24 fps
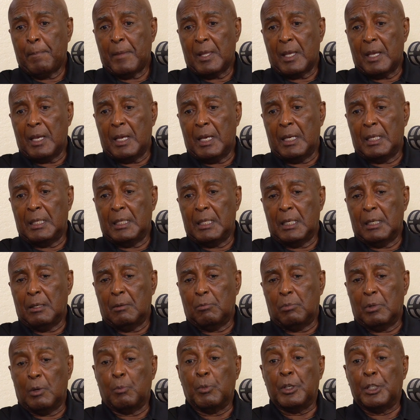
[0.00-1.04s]
And
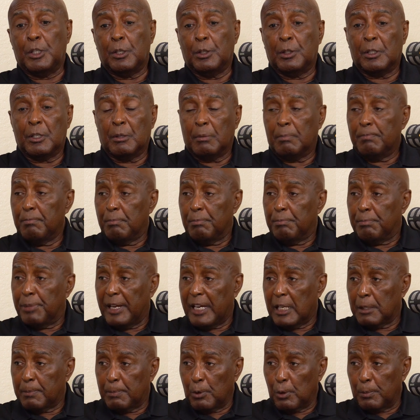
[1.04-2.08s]
when we did the
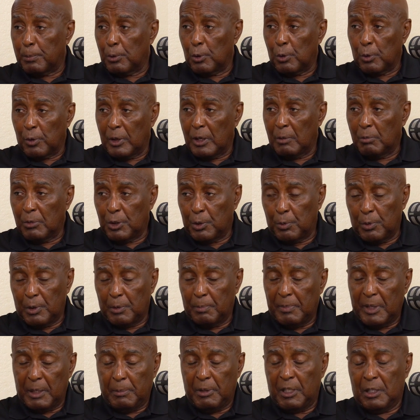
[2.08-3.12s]
passport program, which we
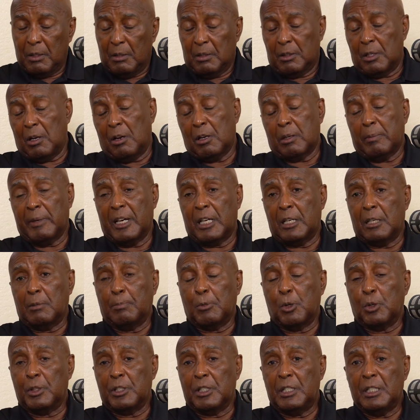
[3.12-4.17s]
maybe talk about in
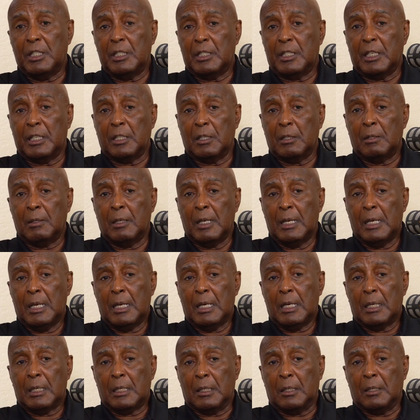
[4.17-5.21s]
more detail,
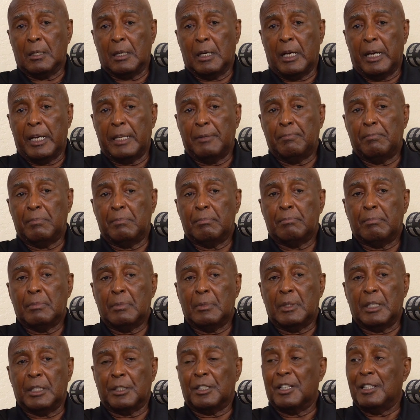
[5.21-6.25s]
I
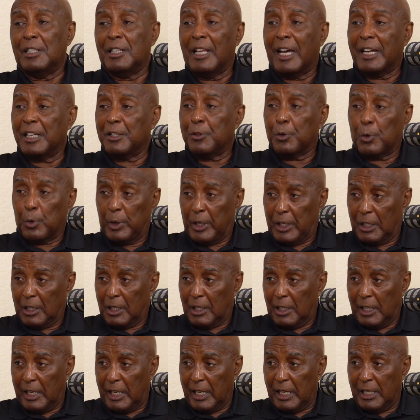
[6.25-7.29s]
did the 9th grade
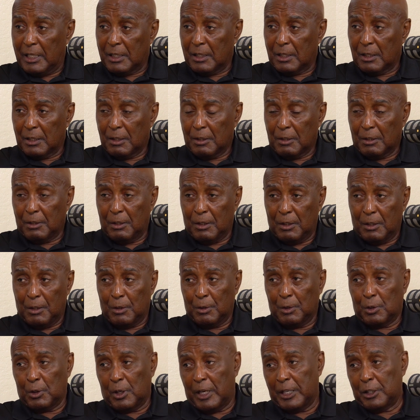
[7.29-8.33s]
class,
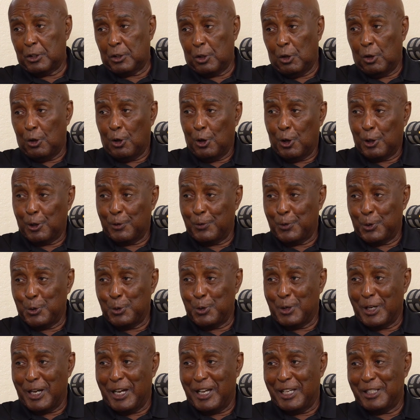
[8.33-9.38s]
so I saw all of you
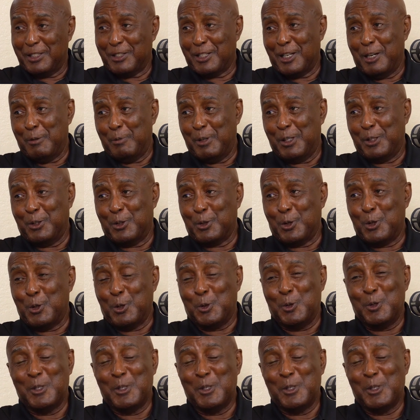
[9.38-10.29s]
guys coming through.